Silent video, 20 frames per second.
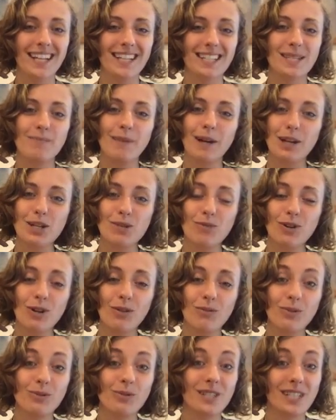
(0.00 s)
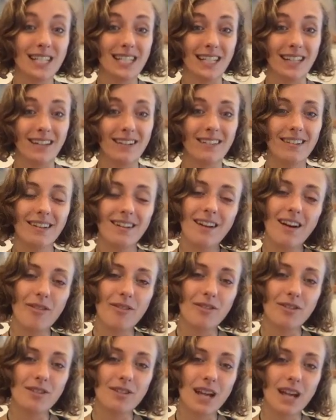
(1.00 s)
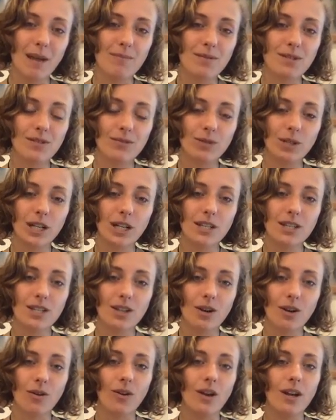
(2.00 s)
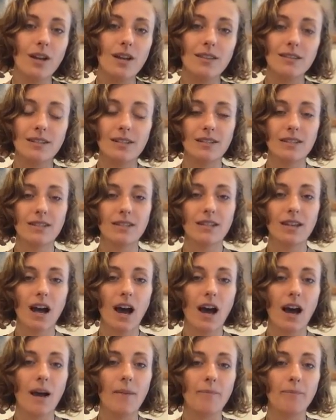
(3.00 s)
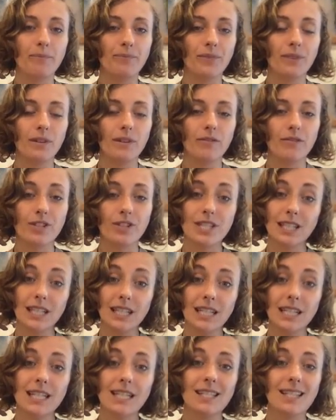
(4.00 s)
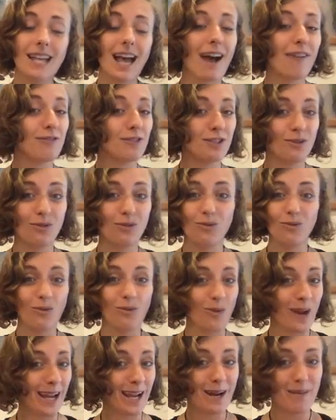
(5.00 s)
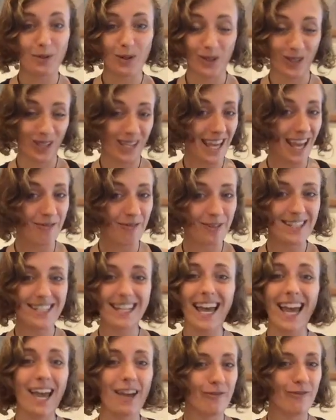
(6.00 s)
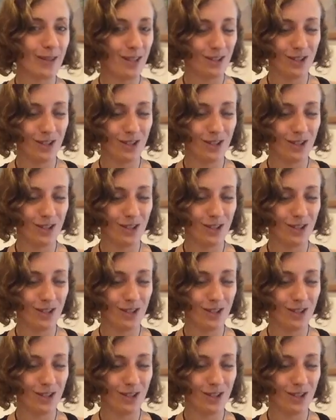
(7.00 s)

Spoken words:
It's much more routine than other types of work. So these facilities have to wake up early every day, feed the